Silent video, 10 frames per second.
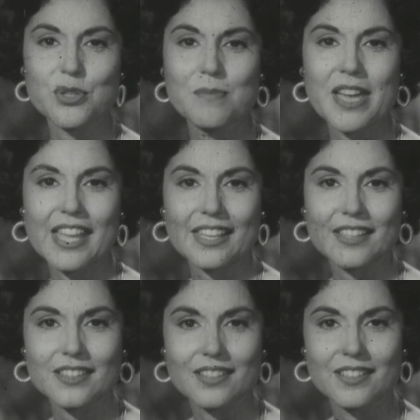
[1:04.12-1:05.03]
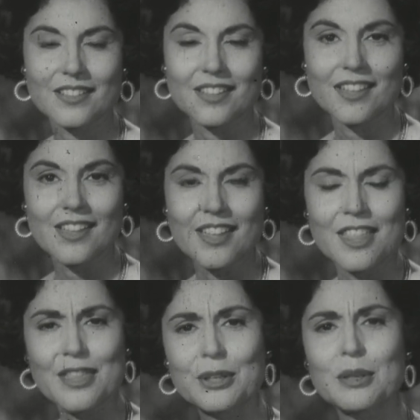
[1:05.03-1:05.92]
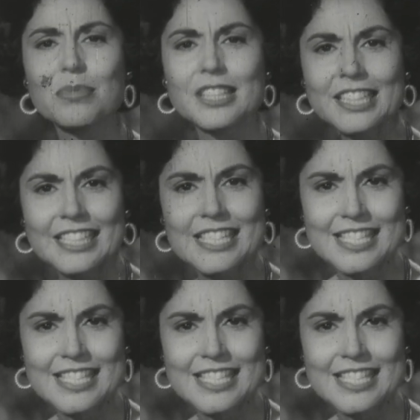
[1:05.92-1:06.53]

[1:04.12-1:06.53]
your bank. They're completely